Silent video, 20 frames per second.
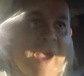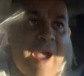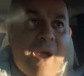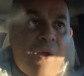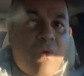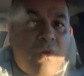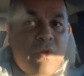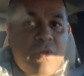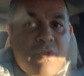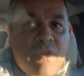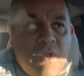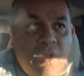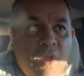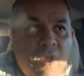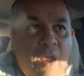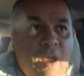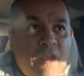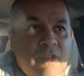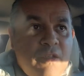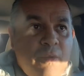hours,
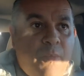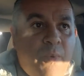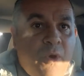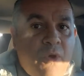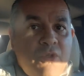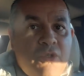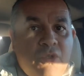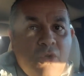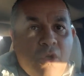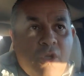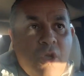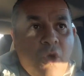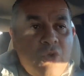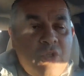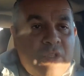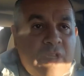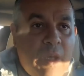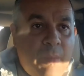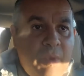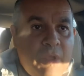as opposed to a
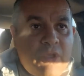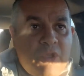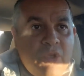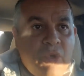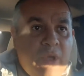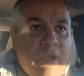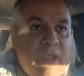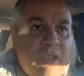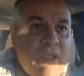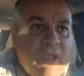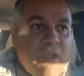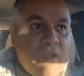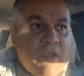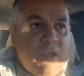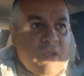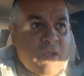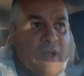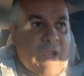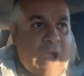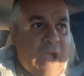coach coming to a
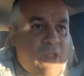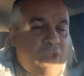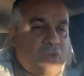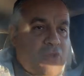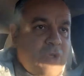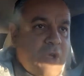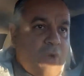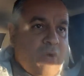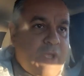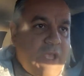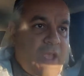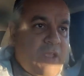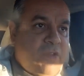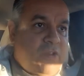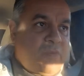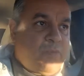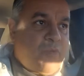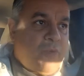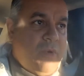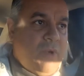college
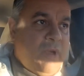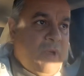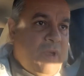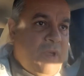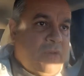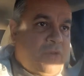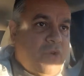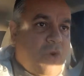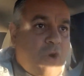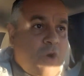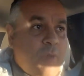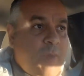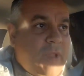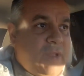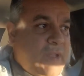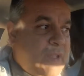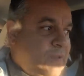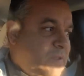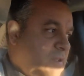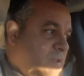showcase
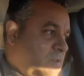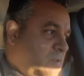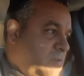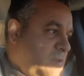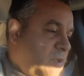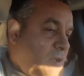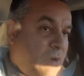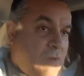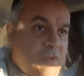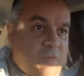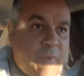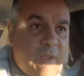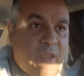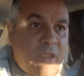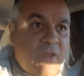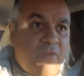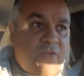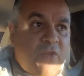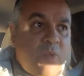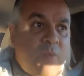tournament and just
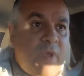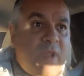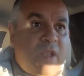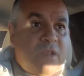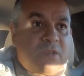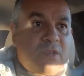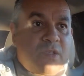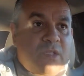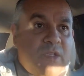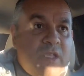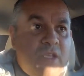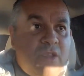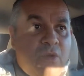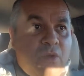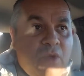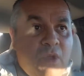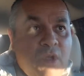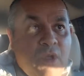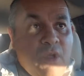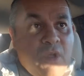spending a few minutes to see
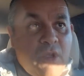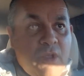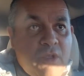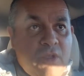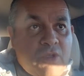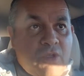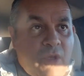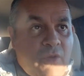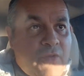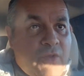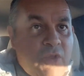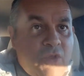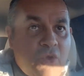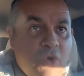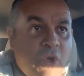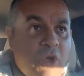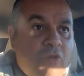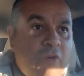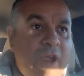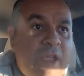you. So if you
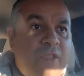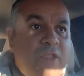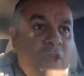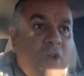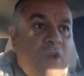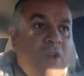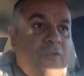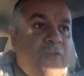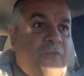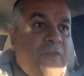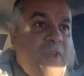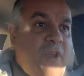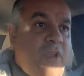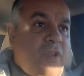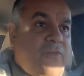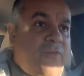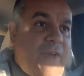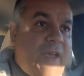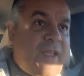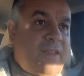do a great thing on the
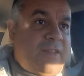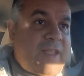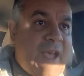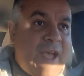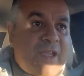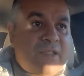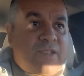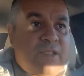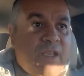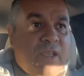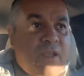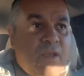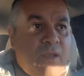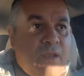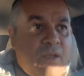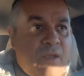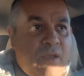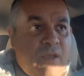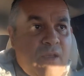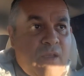field, fantastic.
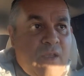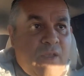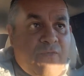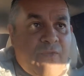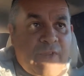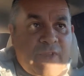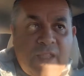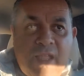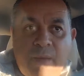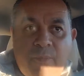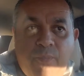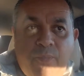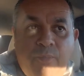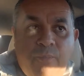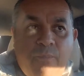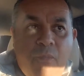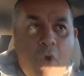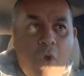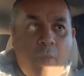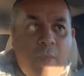If at that
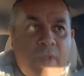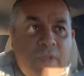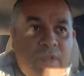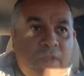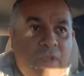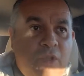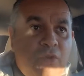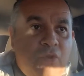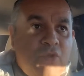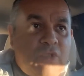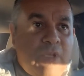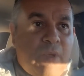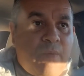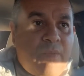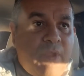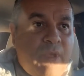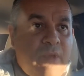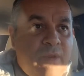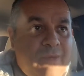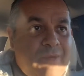moment you do
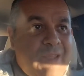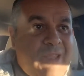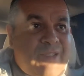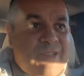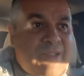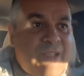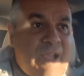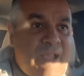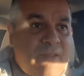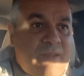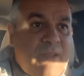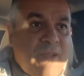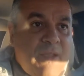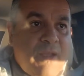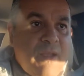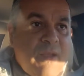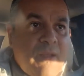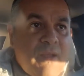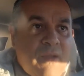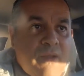something that's not
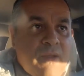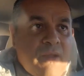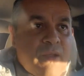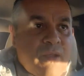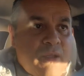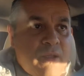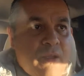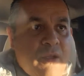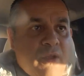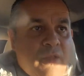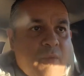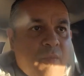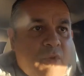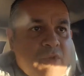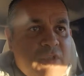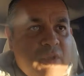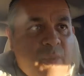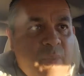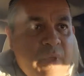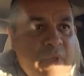the
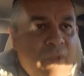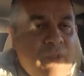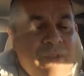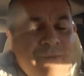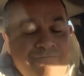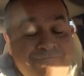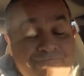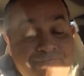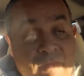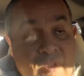most appealing,